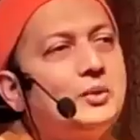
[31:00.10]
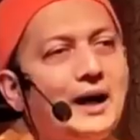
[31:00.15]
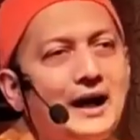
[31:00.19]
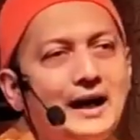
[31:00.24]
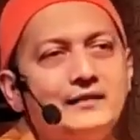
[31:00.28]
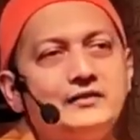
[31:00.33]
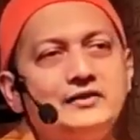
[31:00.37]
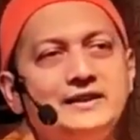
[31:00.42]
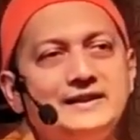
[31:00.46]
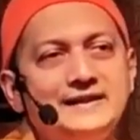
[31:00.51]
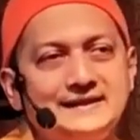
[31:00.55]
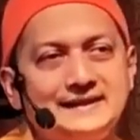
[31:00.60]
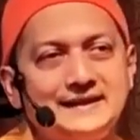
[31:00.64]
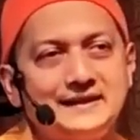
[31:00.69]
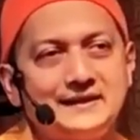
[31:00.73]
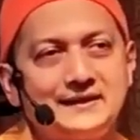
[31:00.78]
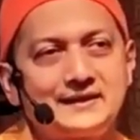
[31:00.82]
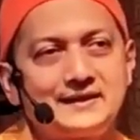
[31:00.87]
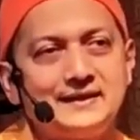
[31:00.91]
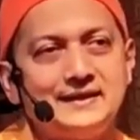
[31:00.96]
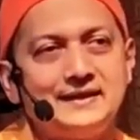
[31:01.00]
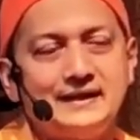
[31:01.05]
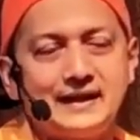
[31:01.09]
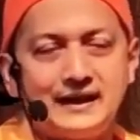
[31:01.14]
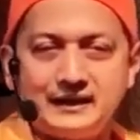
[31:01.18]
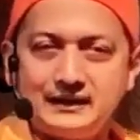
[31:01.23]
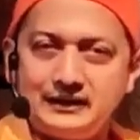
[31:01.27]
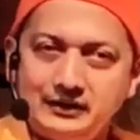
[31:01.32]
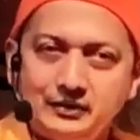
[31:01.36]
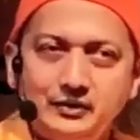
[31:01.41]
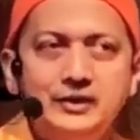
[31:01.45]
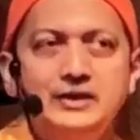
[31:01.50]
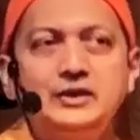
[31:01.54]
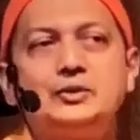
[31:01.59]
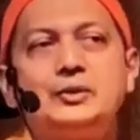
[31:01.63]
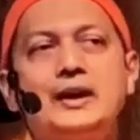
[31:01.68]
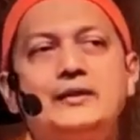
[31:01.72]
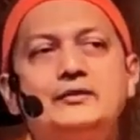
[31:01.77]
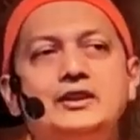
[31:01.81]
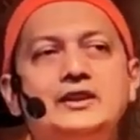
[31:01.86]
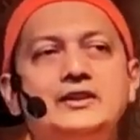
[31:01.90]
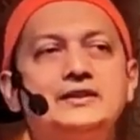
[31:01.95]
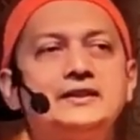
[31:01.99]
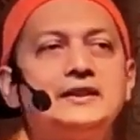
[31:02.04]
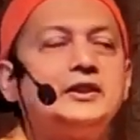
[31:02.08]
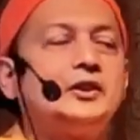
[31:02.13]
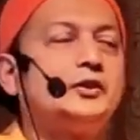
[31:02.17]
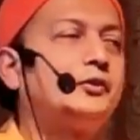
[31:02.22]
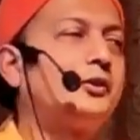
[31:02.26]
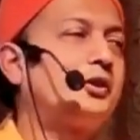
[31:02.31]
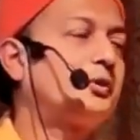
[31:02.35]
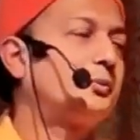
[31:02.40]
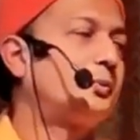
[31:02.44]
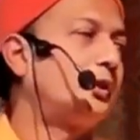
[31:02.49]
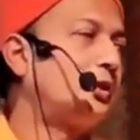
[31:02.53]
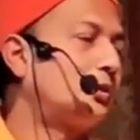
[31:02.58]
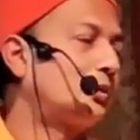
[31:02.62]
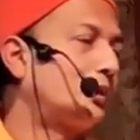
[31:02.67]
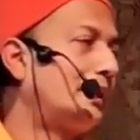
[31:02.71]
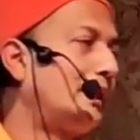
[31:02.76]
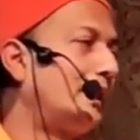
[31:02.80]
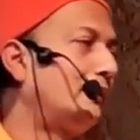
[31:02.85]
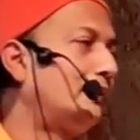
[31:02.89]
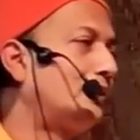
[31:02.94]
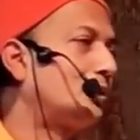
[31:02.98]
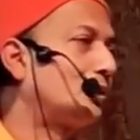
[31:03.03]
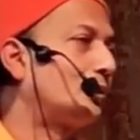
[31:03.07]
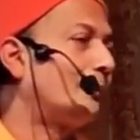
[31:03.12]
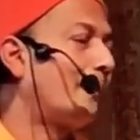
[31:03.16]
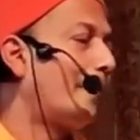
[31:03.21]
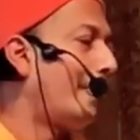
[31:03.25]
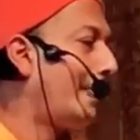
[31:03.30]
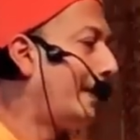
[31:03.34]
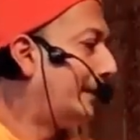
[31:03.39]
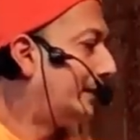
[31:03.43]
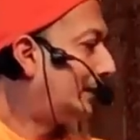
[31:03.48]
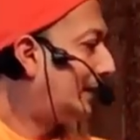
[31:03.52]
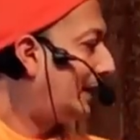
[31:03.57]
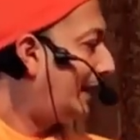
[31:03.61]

to have these things. And you need to have these things for spiritual life too. The